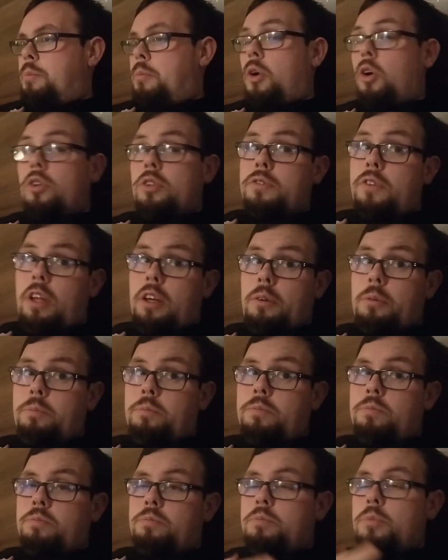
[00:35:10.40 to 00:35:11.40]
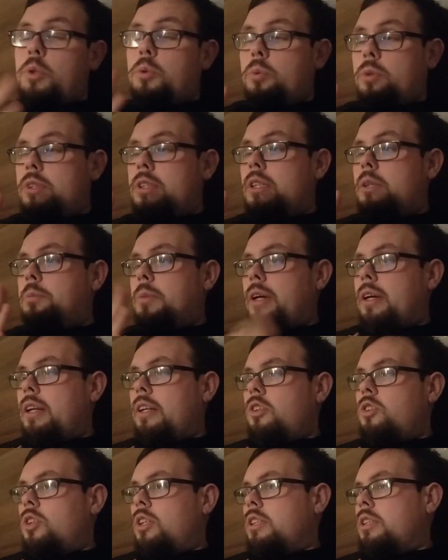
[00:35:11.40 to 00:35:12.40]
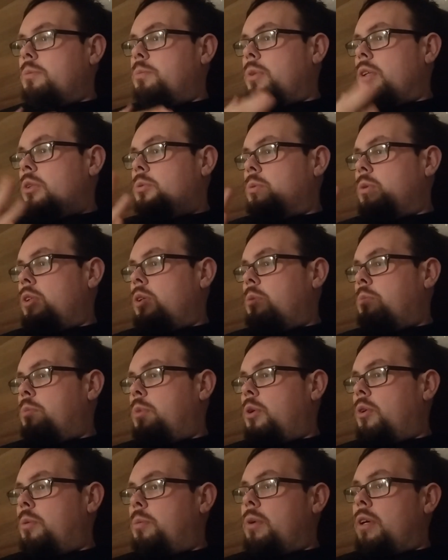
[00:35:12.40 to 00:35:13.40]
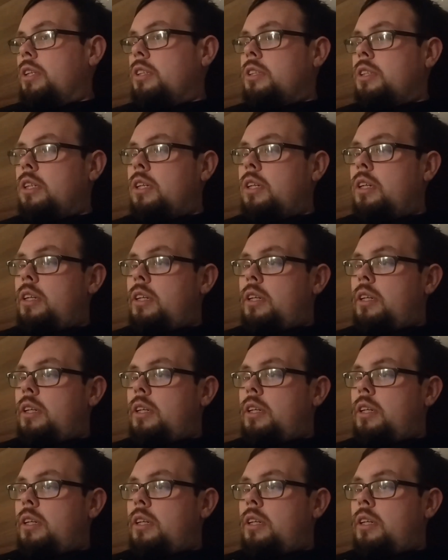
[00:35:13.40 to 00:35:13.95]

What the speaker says: Tomorrow's vlog. But we're still making it interesting because we're doing beauty bits,